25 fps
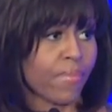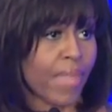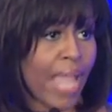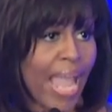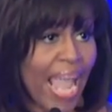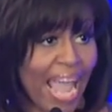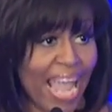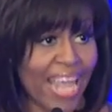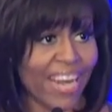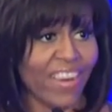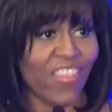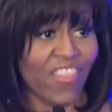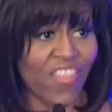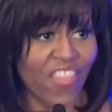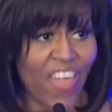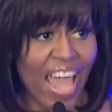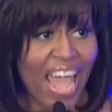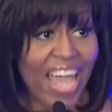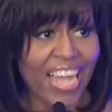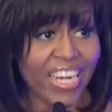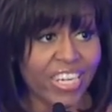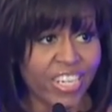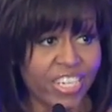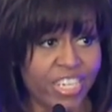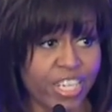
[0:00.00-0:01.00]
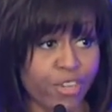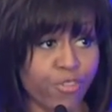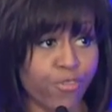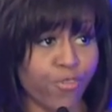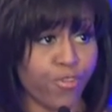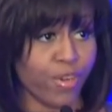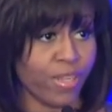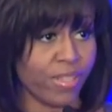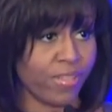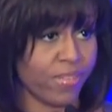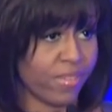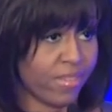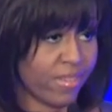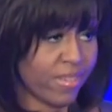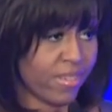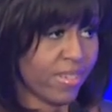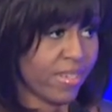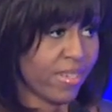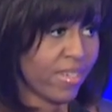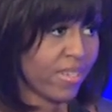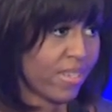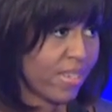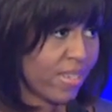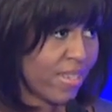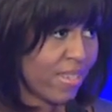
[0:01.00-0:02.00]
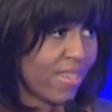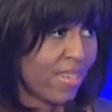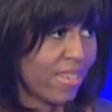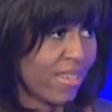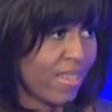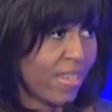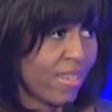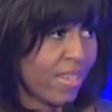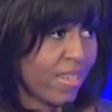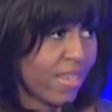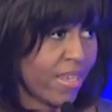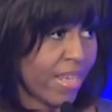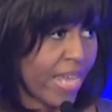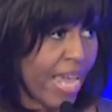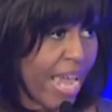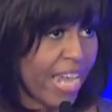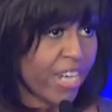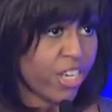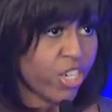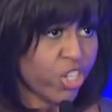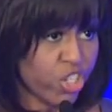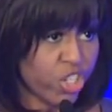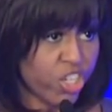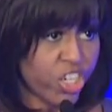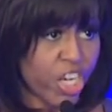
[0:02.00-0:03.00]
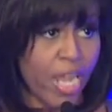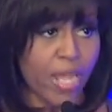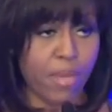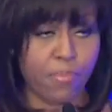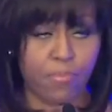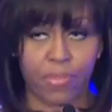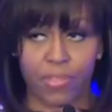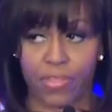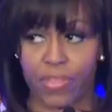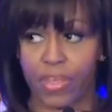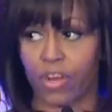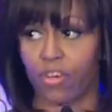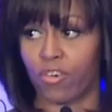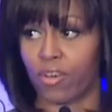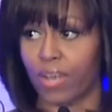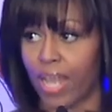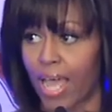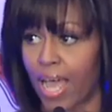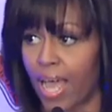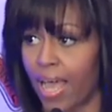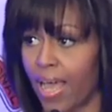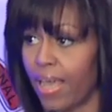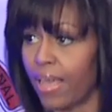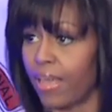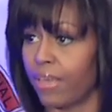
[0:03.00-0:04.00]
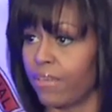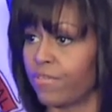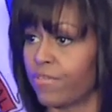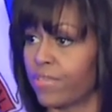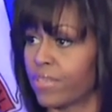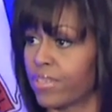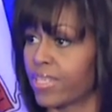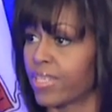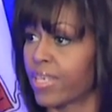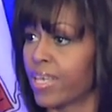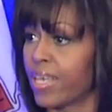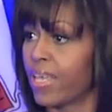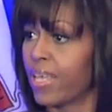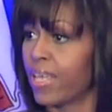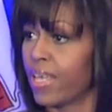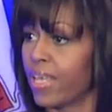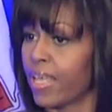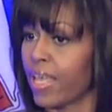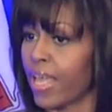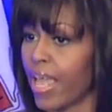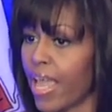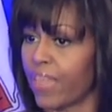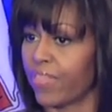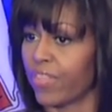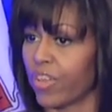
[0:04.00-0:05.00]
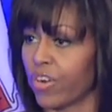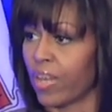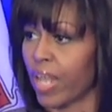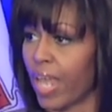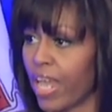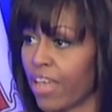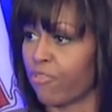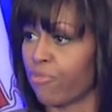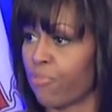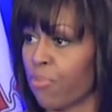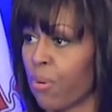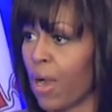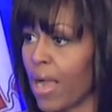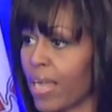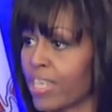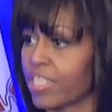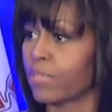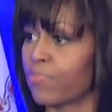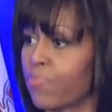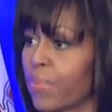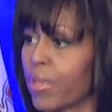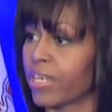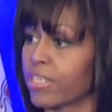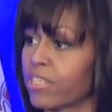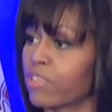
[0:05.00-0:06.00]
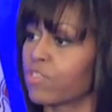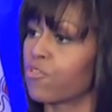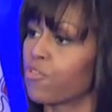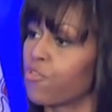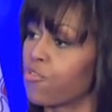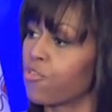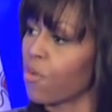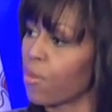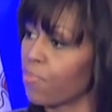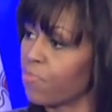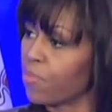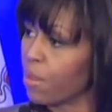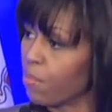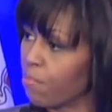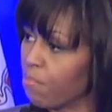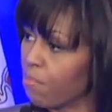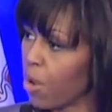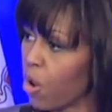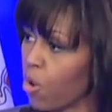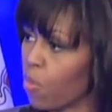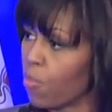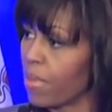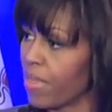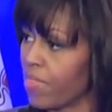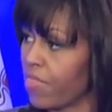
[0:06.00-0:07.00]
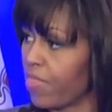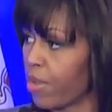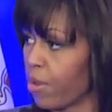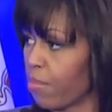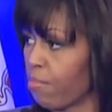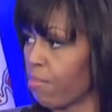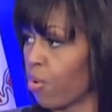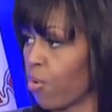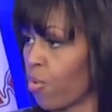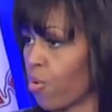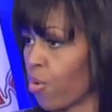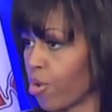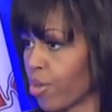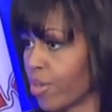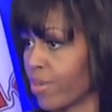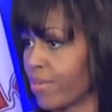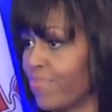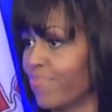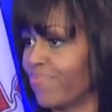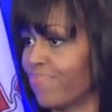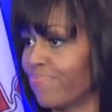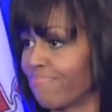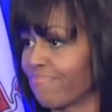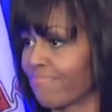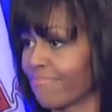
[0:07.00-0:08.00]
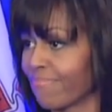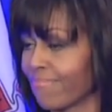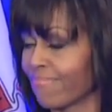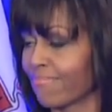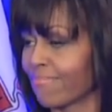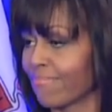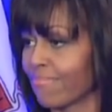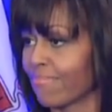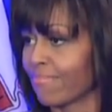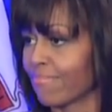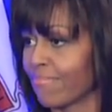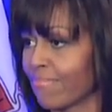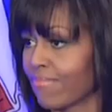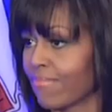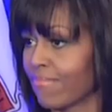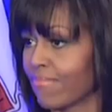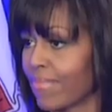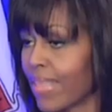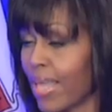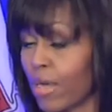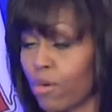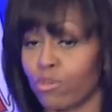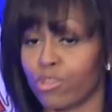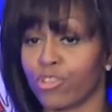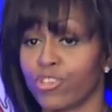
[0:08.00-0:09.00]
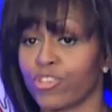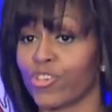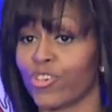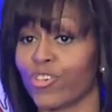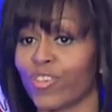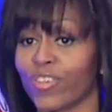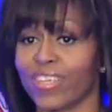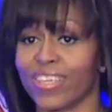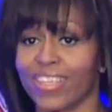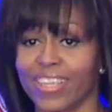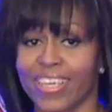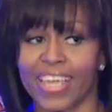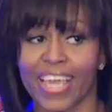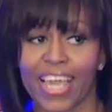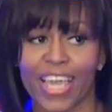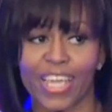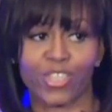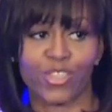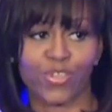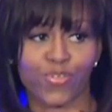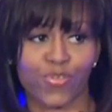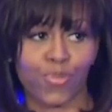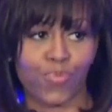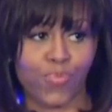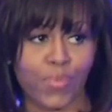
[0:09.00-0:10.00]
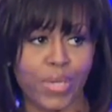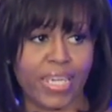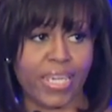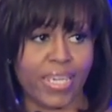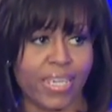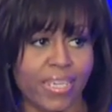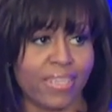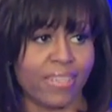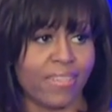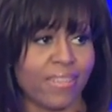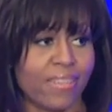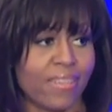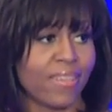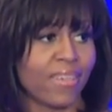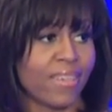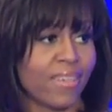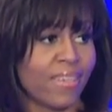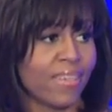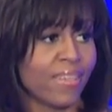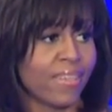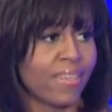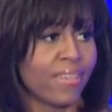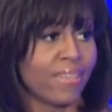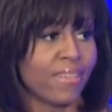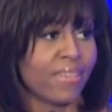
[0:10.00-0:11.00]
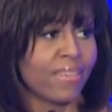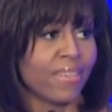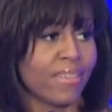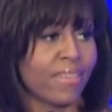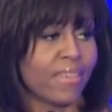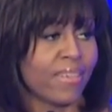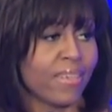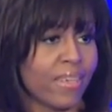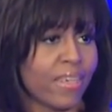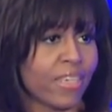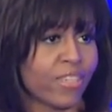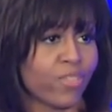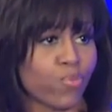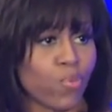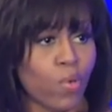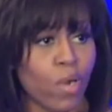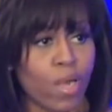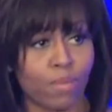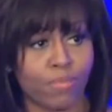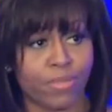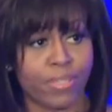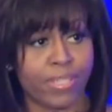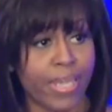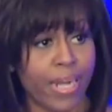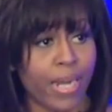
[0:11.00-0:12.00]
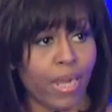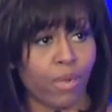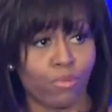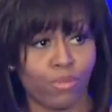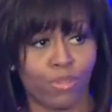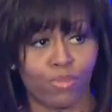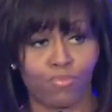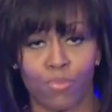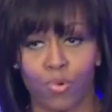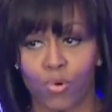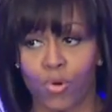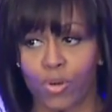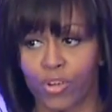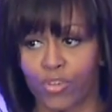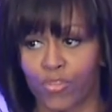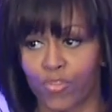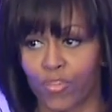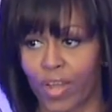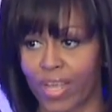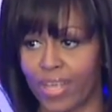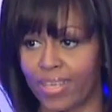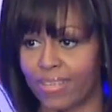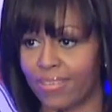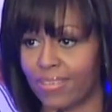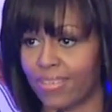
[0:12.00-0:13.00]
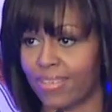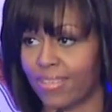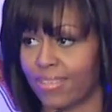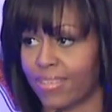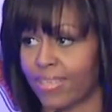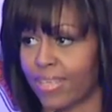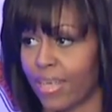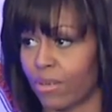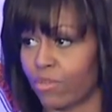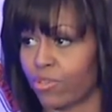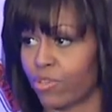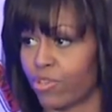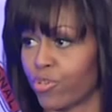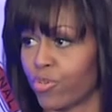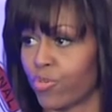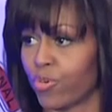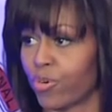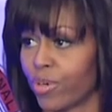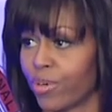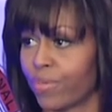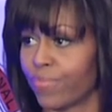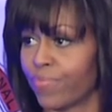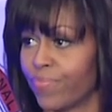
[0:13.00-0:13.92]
And that difference can shape their lives and their life prospects from the moment they're born. That was certainly the case for me. As Ram said, I was born and raised in South Shore.